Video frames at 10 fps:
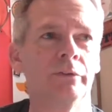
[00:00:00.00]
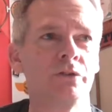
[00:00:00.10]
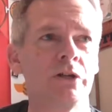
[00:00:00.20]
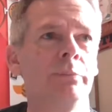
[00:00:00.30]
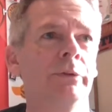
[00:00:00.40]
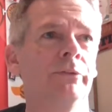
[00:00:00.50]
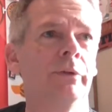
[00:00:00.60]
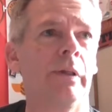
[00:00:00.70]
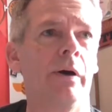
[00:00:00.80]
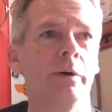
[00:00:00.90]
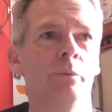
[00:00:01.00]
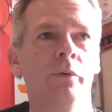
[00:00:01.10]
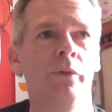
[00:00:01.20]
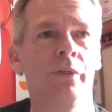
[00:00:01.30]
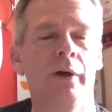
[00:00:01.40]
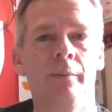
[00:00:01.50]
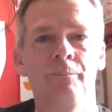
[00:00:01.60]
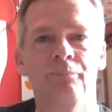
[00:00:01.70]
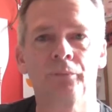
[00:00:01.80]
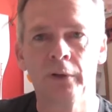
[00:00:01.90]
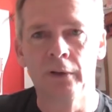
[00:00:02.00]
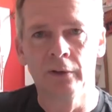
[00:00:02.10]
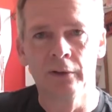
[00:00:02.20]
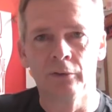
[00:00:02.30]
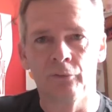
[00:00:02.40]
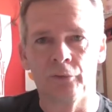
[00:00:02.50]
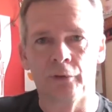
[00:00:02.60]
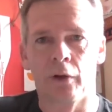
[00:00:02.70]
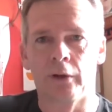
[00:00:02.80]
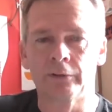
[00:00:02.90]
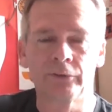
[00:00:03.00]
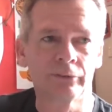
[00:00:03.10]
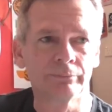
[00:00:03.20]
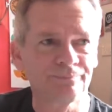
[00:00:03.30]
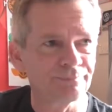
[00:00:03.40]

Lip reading: of Shepherd's Delight with phenolics.